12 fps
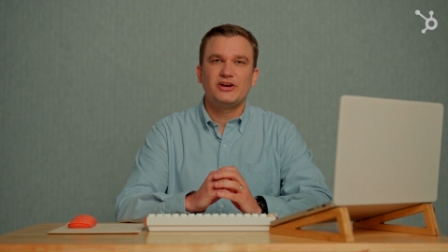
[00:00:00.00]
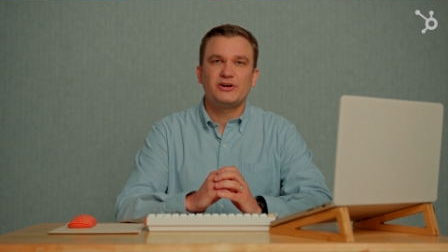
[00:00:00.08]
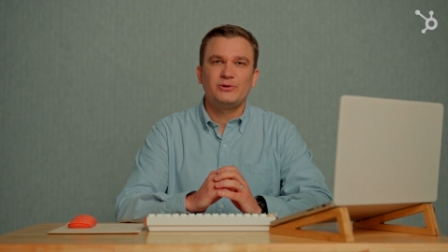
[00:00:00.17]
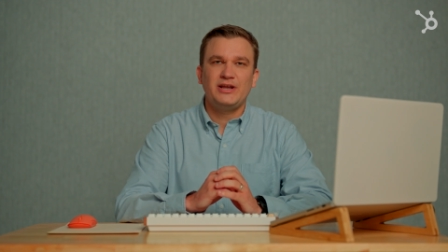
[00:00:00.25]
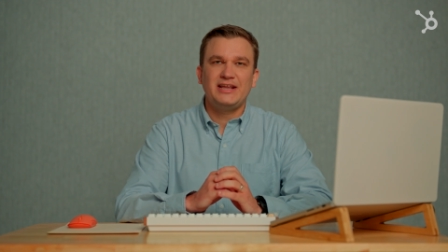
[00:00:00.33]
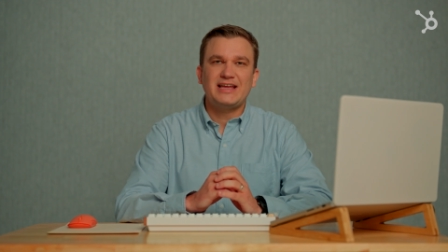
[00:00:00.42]

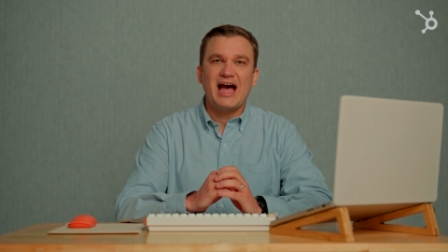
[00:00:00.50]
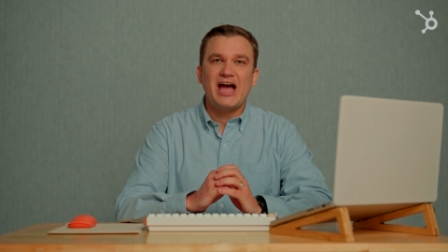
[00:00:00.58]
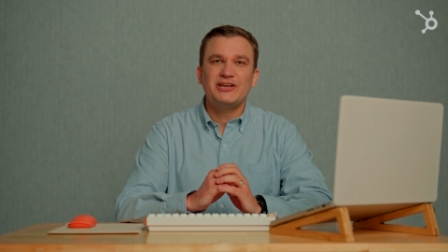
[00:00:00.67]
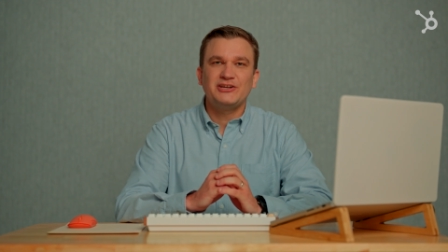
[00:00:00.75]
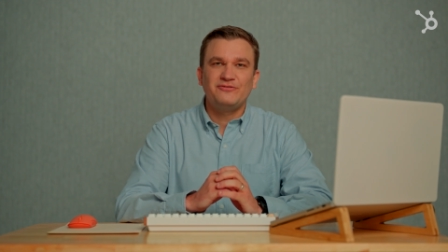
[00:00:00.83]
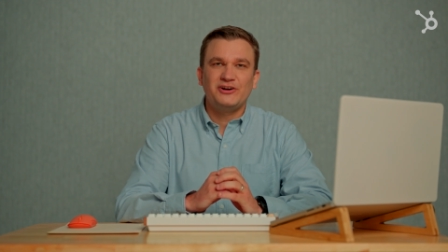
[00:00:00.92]
creating
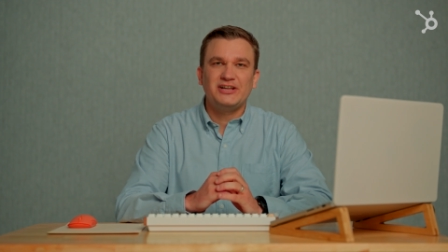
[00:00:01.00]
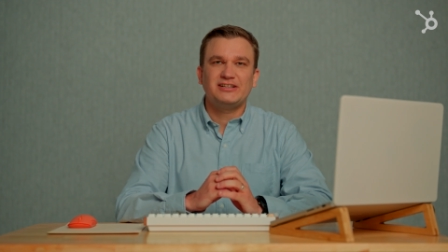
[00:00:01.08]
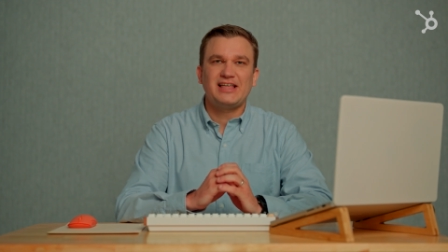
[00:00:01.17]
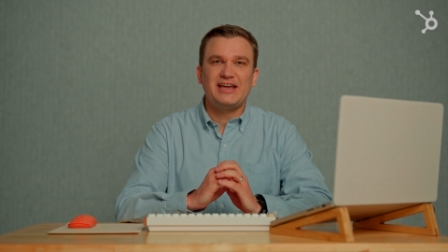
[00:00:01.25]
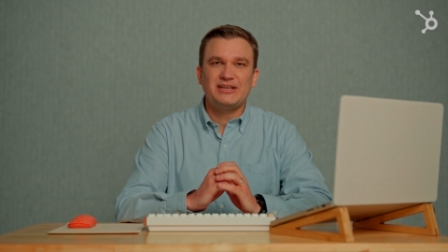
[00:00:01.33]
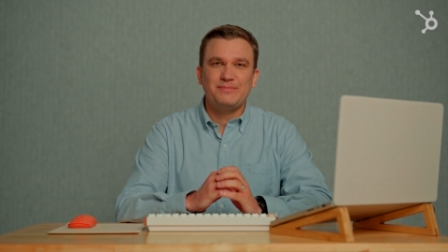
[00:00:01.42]
high converting
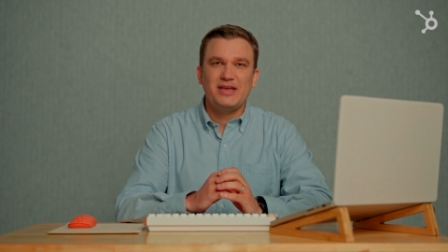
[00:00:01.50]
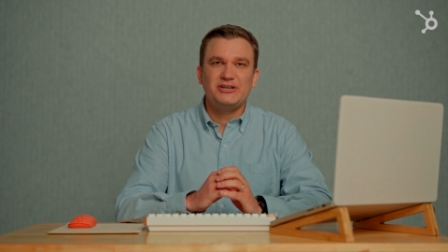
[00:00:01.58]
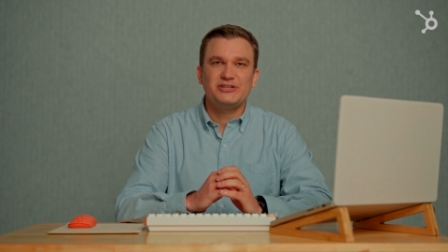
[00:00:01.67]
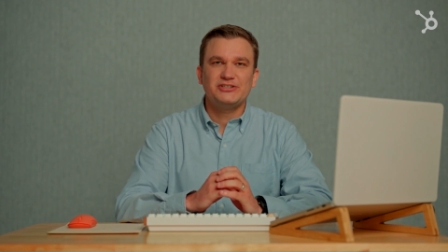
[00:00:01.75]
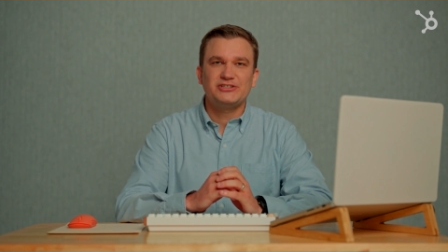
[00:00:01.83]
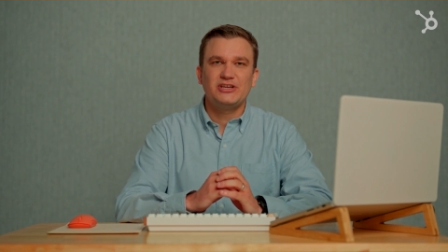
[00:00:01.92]
landing
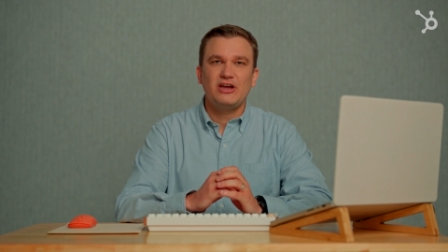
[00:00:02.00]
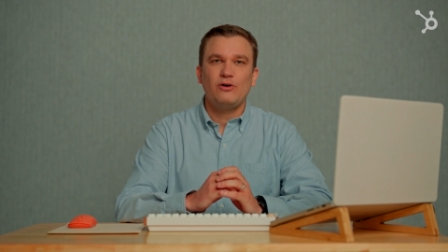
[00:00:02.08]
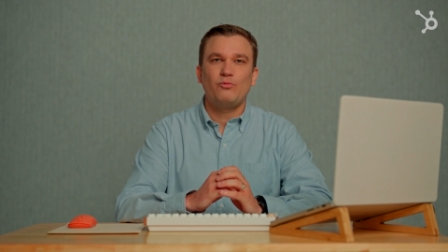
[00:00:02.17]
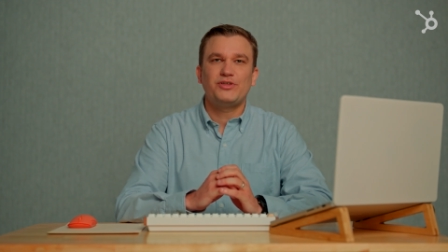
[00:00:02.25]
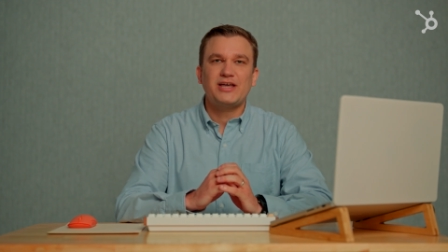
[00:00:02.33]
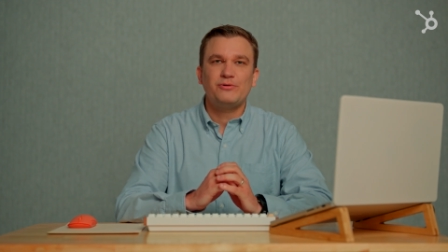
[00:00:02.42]
pages
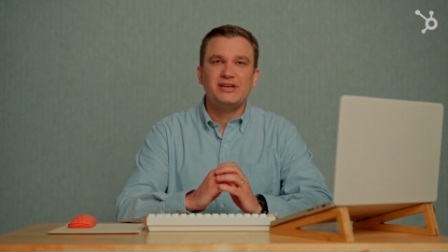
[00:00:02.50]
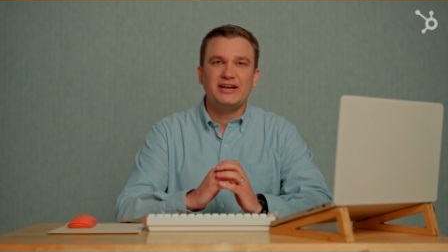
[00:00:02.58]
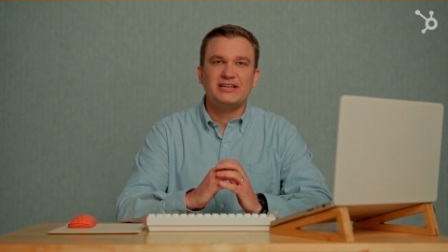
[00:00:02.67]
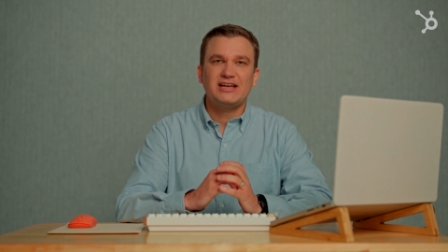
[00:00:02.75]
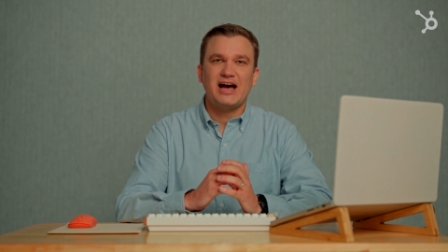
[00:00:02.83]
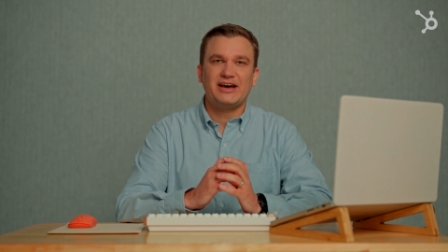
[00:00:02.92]
without
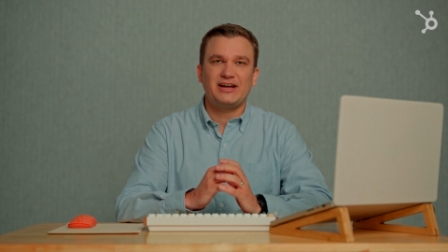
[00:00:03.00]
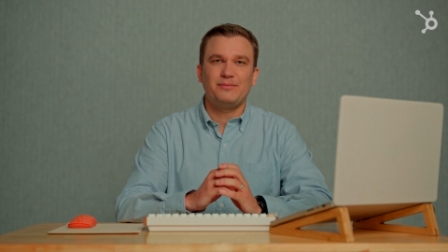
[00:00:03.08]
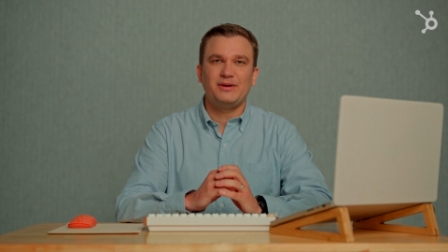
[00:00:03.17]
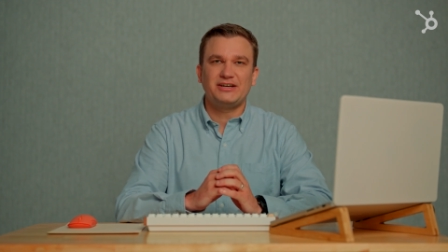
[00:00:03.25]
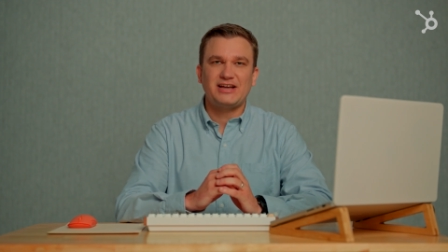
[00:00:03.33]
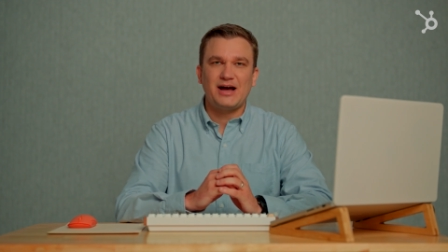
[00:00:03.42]
getting caught
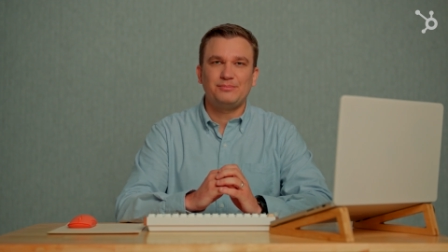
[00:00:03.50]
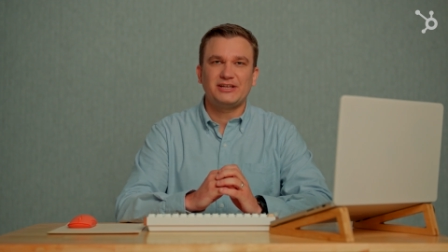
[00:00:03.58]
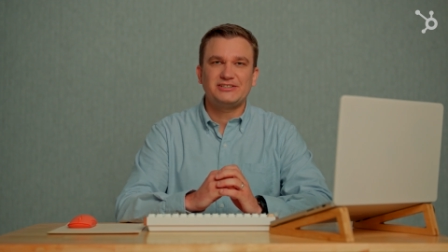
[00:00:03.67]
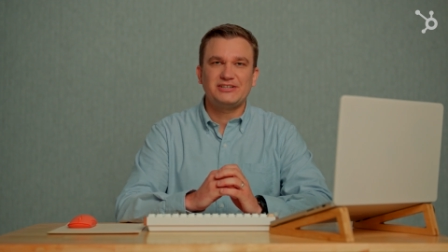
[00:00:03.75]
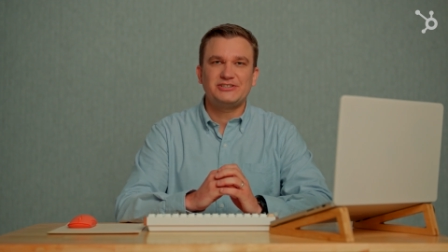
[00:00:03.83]
up in complex